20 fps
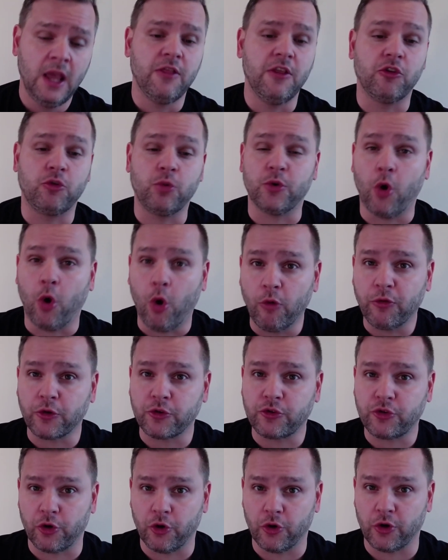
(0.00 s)
This would
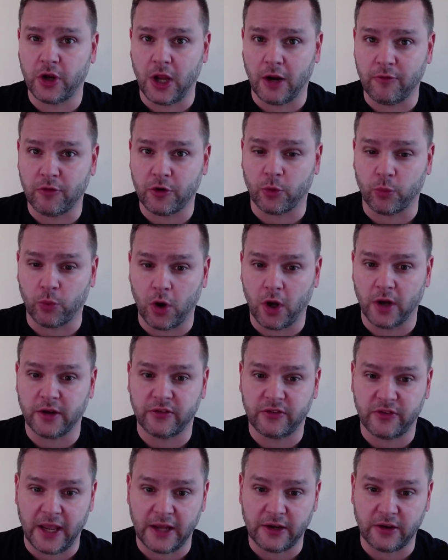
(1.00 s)
overturn Governor Ron
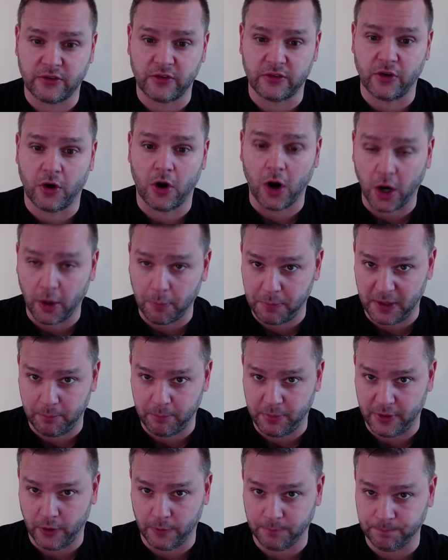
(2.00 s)
DeSantis'
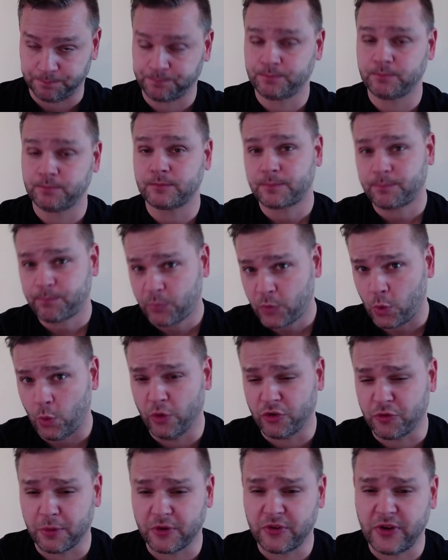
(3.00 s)
heartbeat bill,
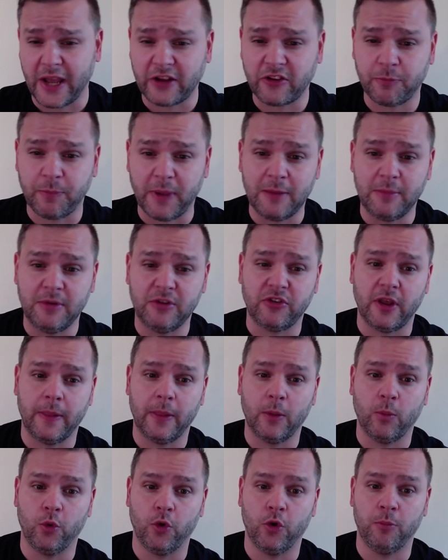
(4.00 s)
which protects babies
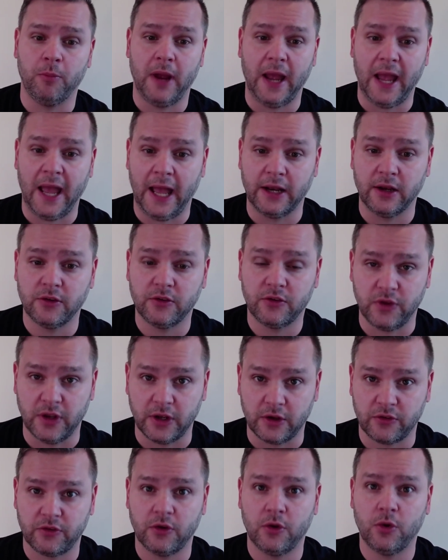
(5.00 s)
in the womb at
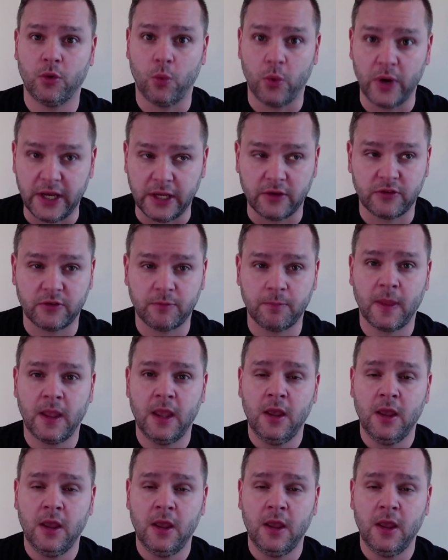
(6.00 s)
6 weeks.